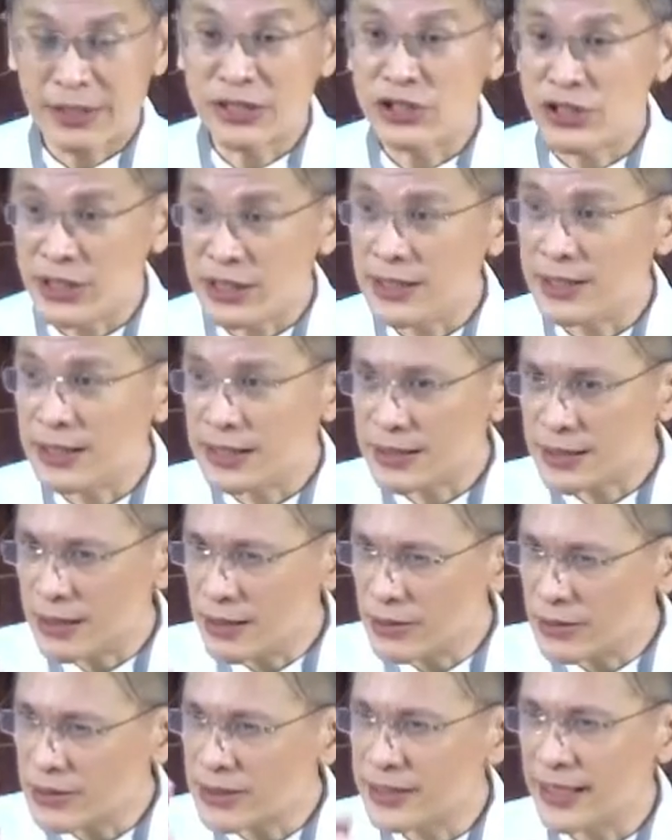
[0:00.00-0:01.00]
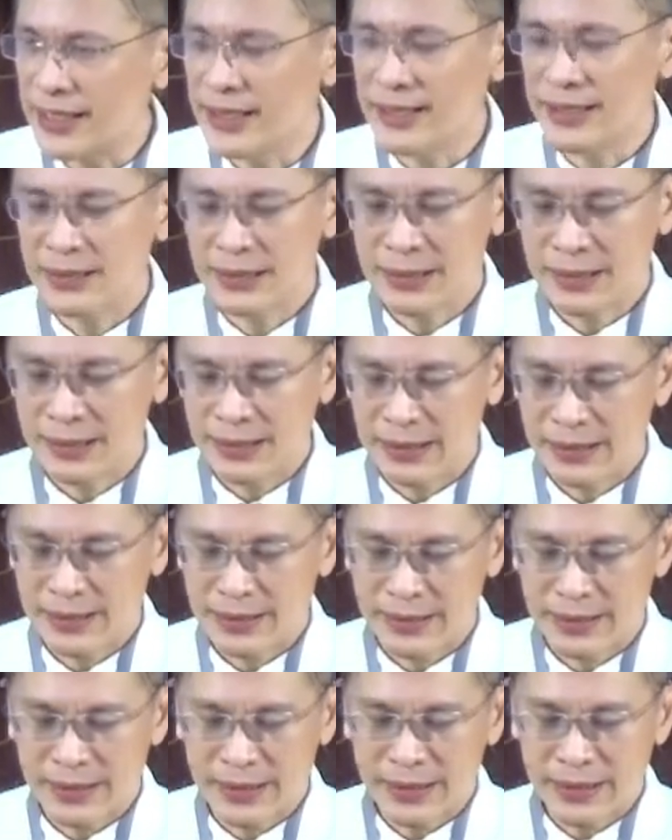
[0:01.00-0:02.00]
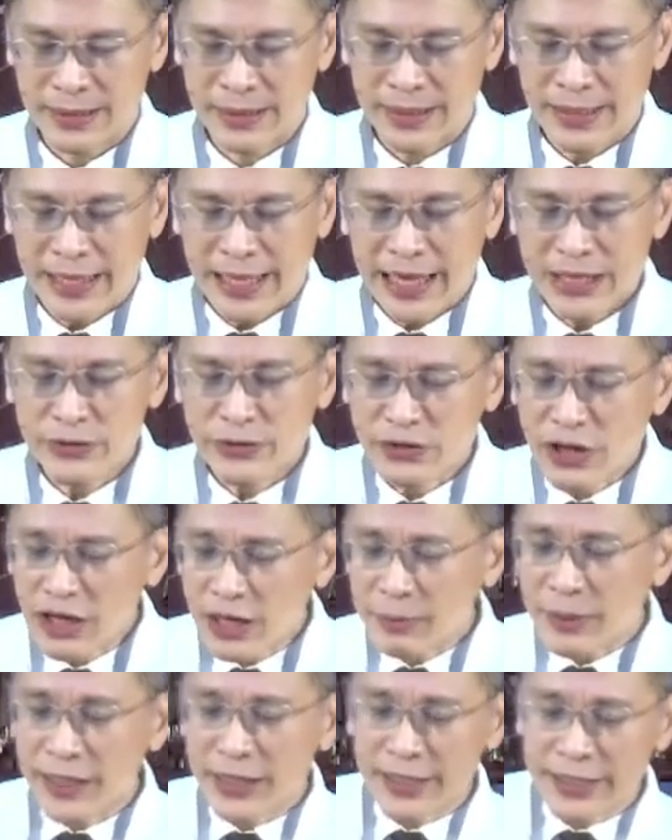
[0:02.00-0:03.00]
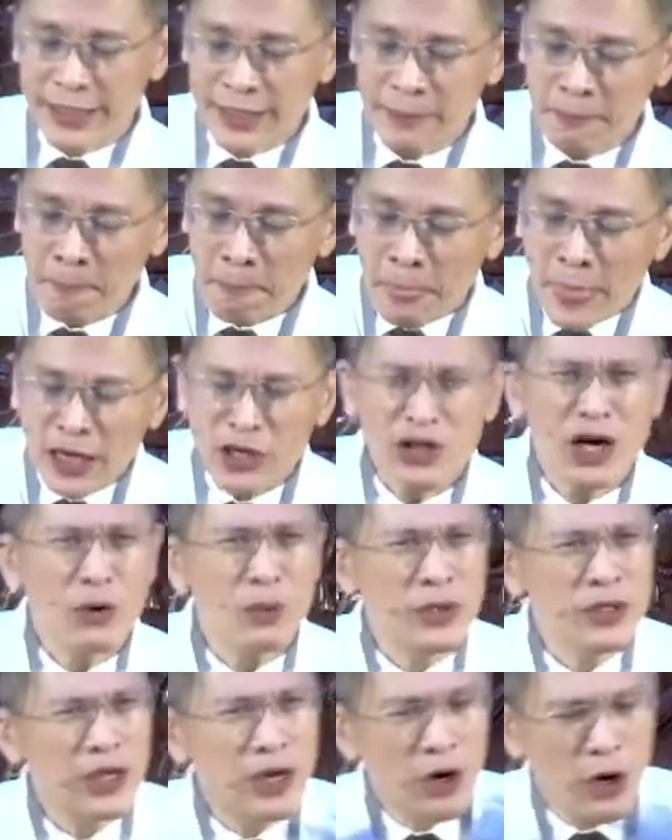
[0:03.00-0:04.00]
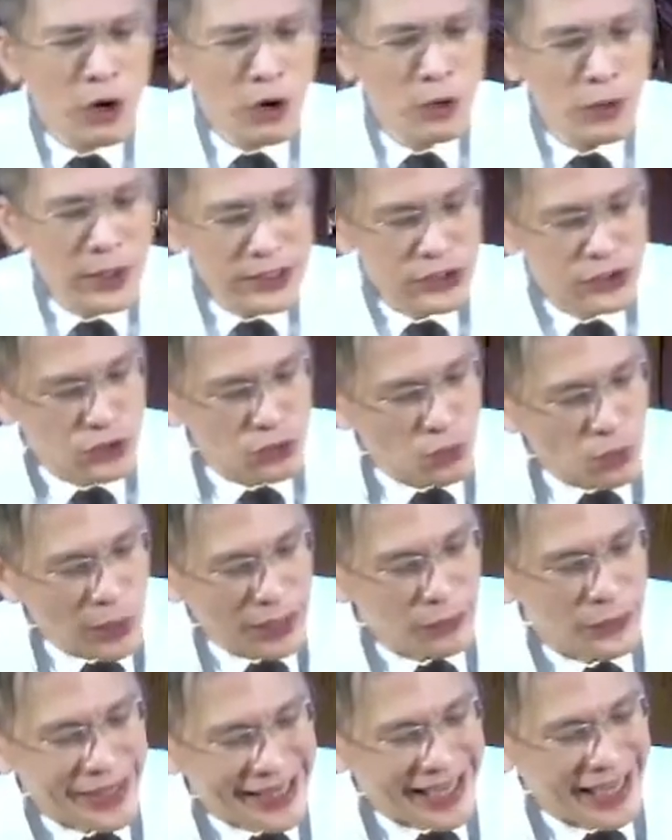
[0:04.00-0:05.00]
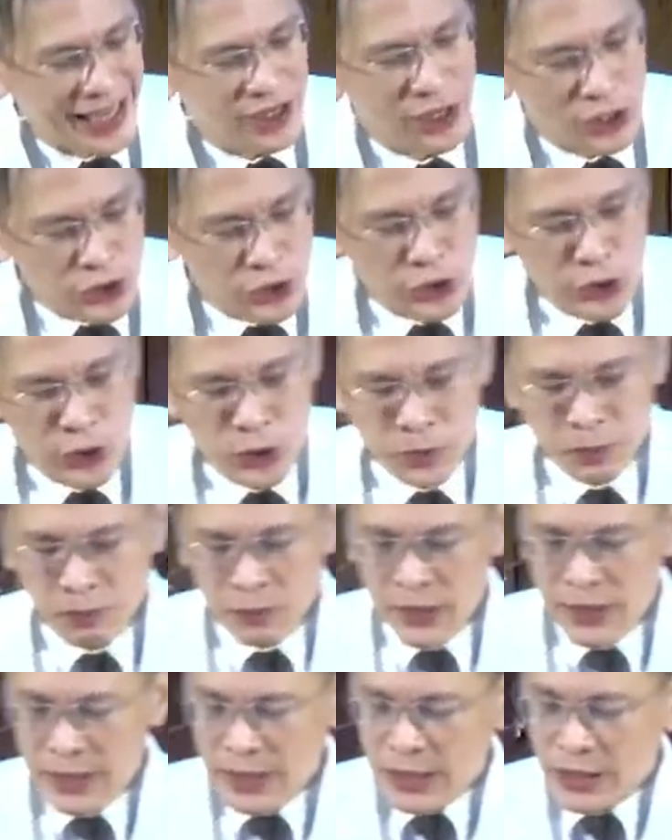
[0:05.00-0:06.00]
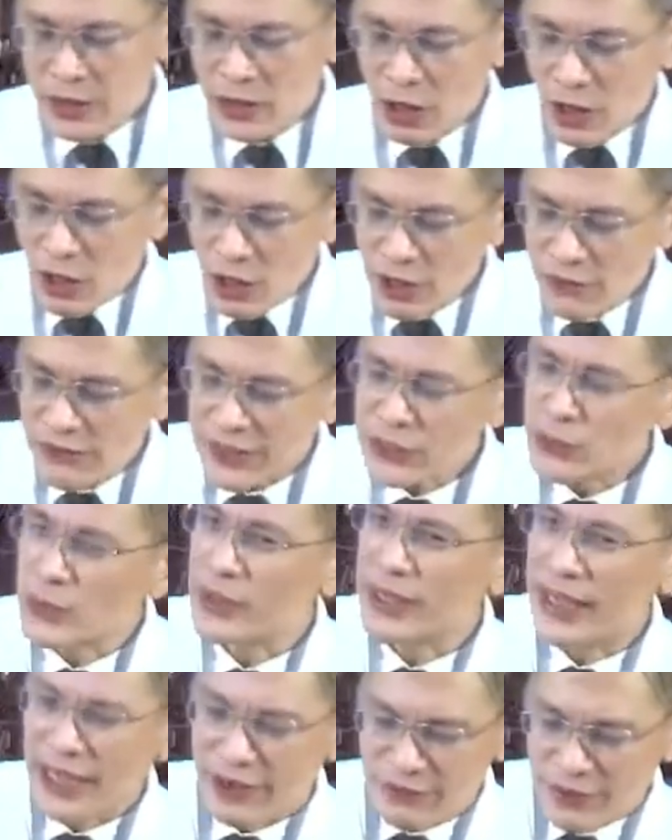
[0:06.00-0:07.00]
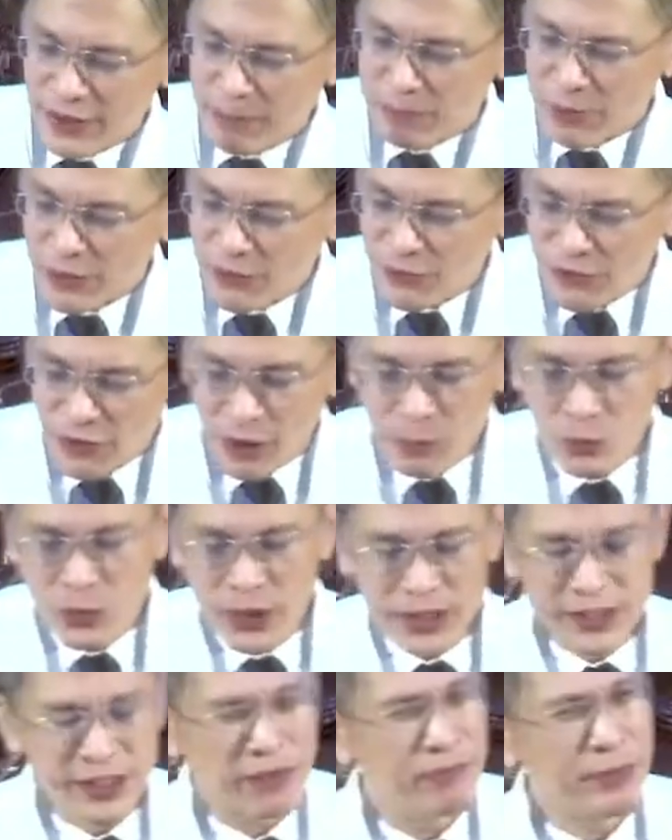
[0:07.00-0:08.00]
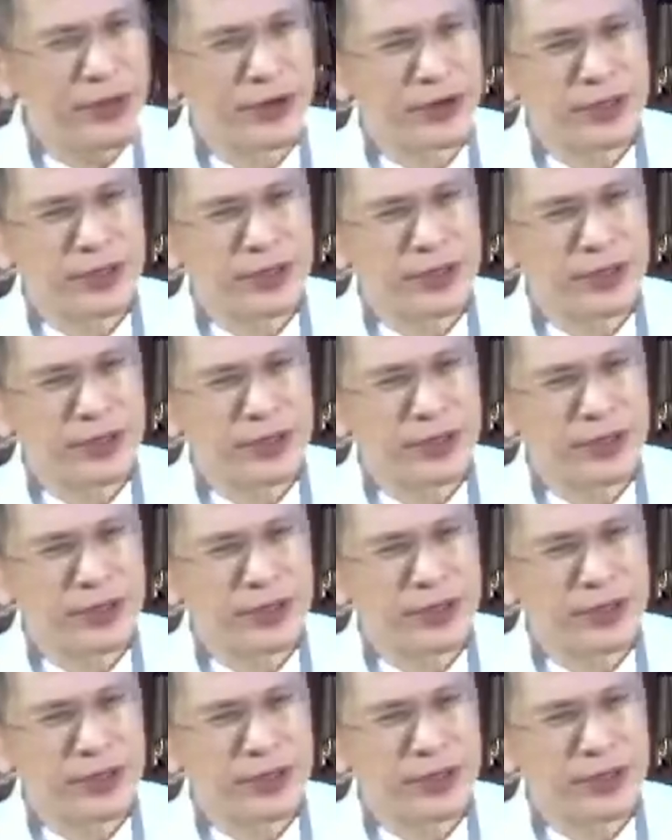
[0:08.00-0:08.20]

But Jesus looks at. As we talked about earlier, God will not hold us to what we cannot do. Not all of us will ever perform works of